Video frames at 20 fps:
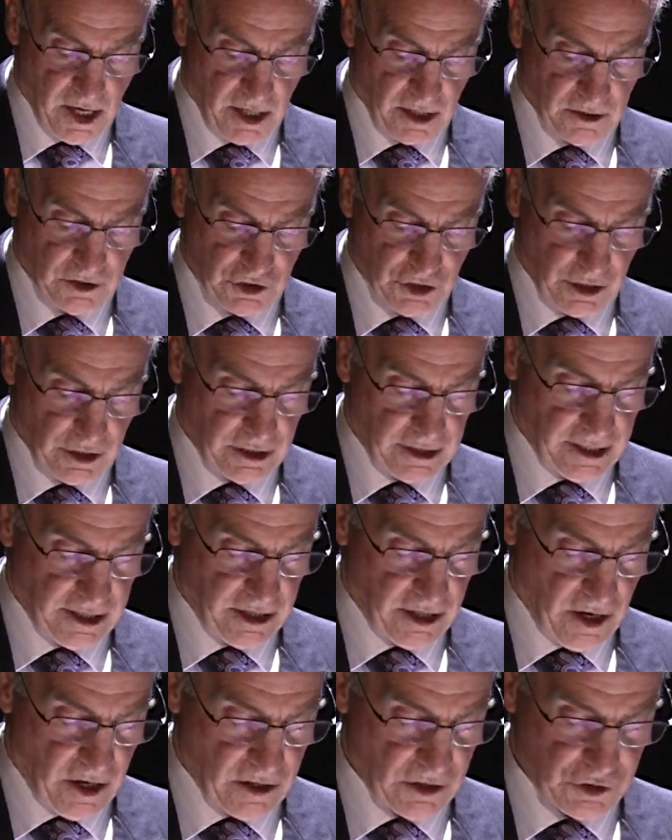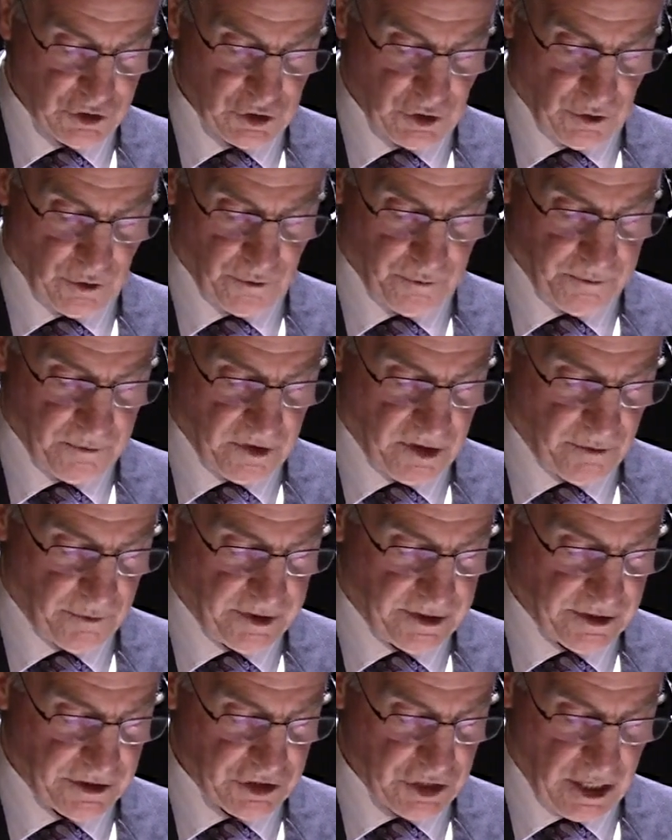Consolidated also
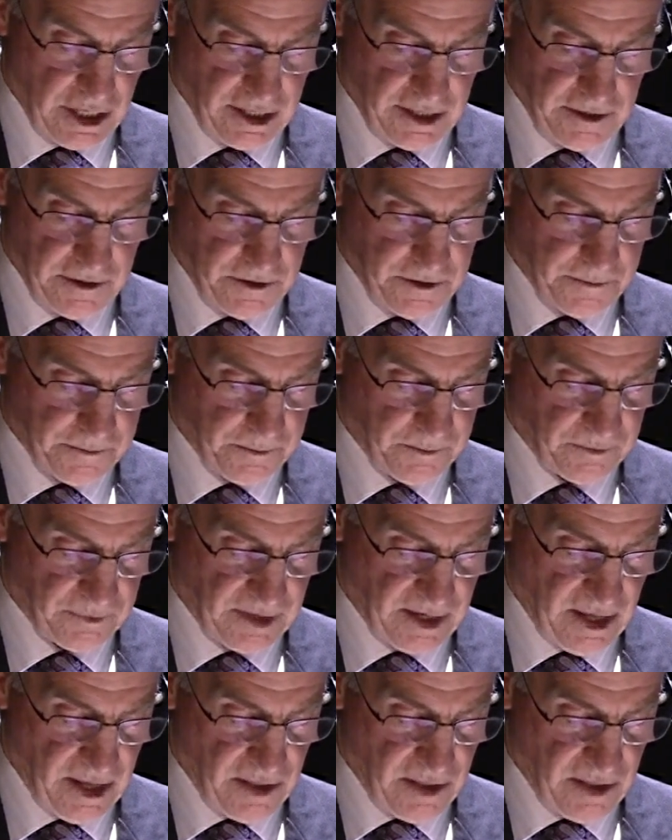redesigned